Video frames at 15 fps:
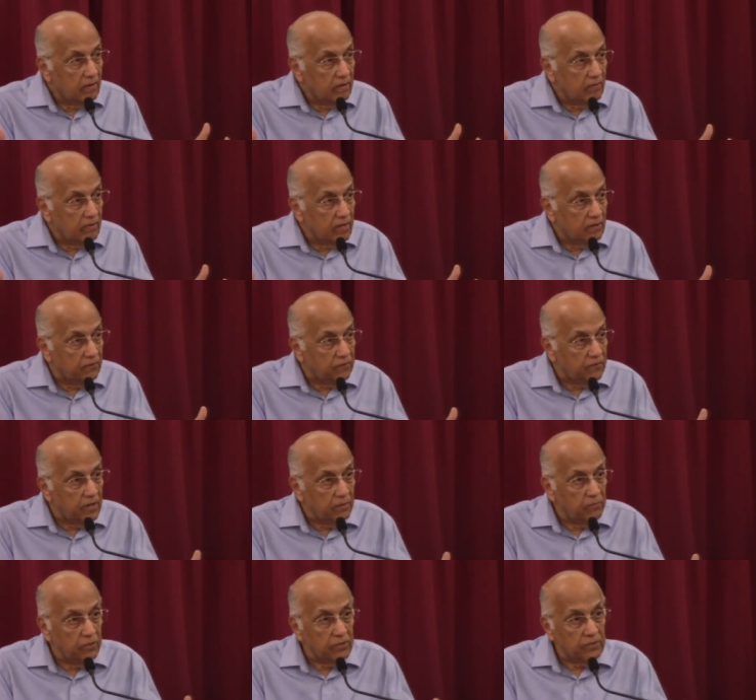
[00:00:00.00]
If there are
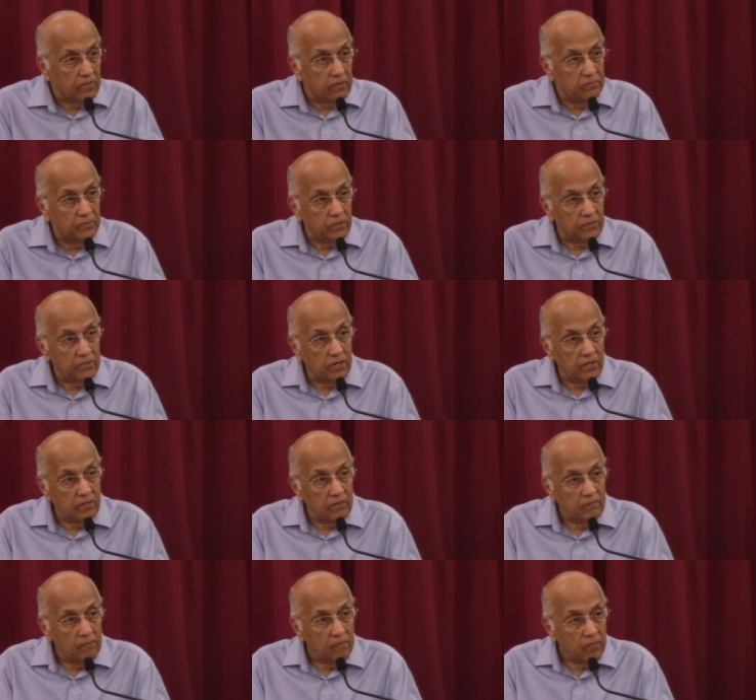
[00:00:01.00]
free books on a
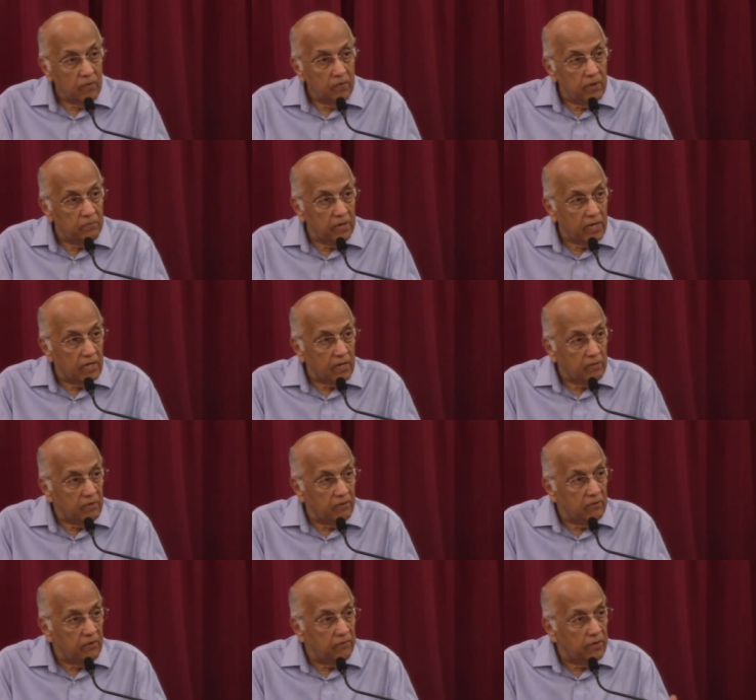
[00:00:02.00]
bookstall, we pick it up
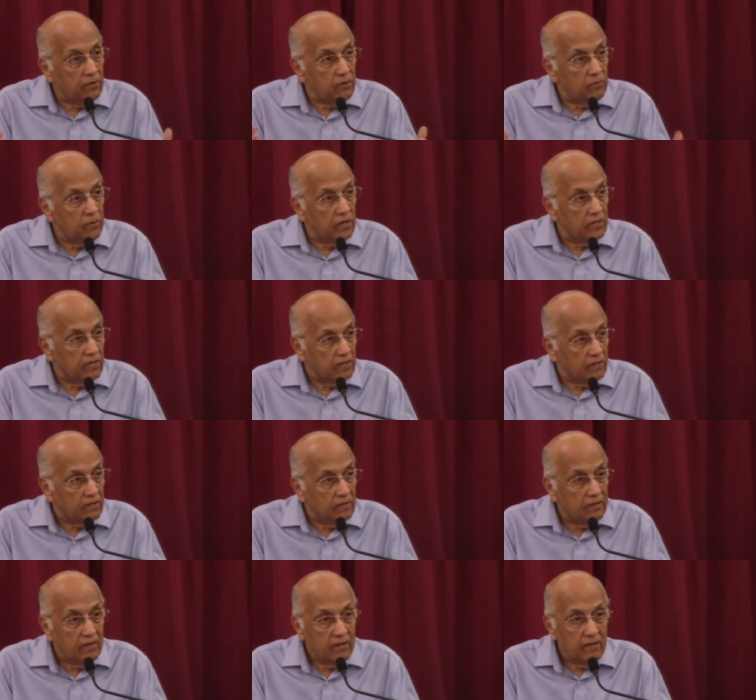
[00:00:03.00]
even if we don't want
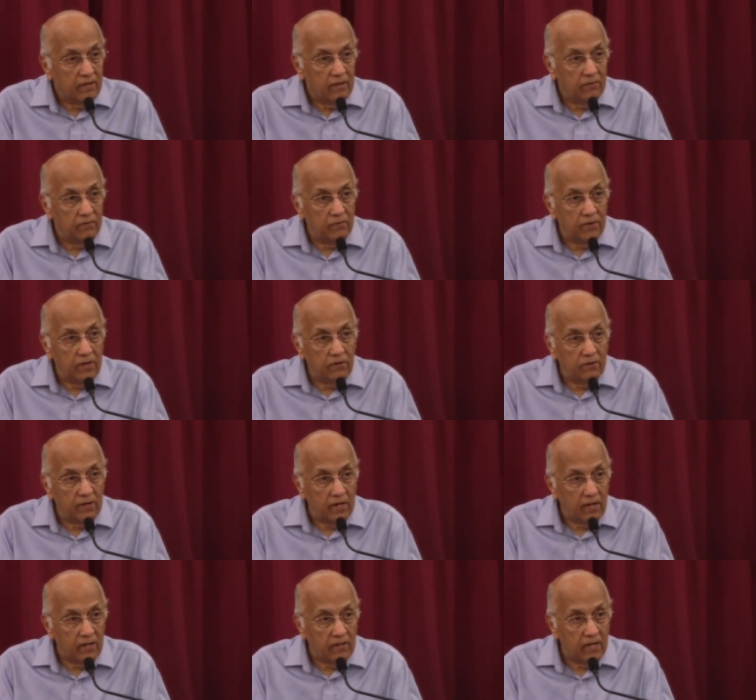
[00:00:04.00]
it, even if we don't
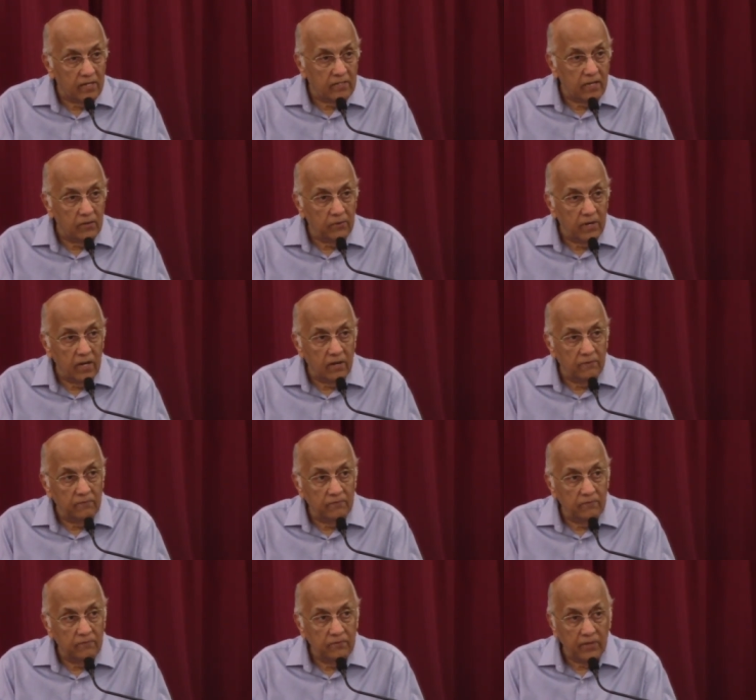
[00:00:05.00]
need it. That's how we
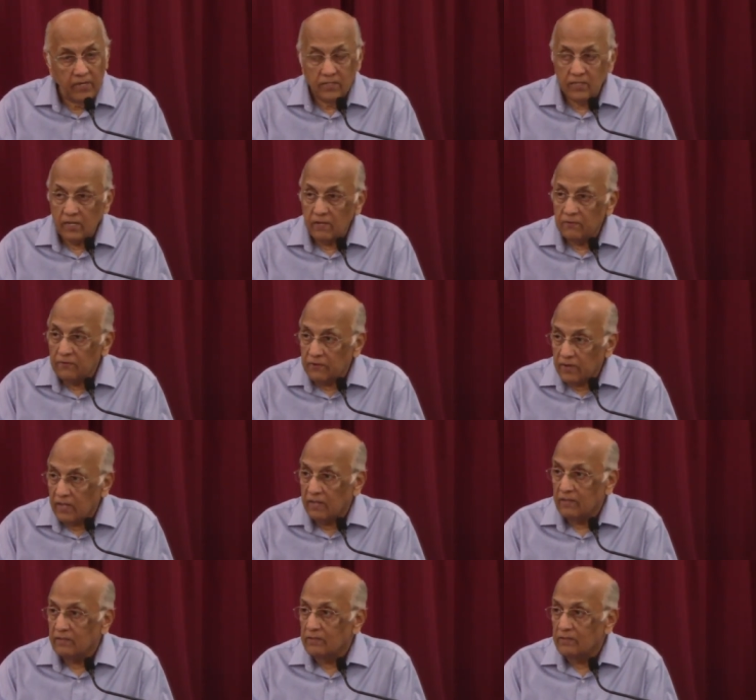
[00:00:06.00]
love things that are free.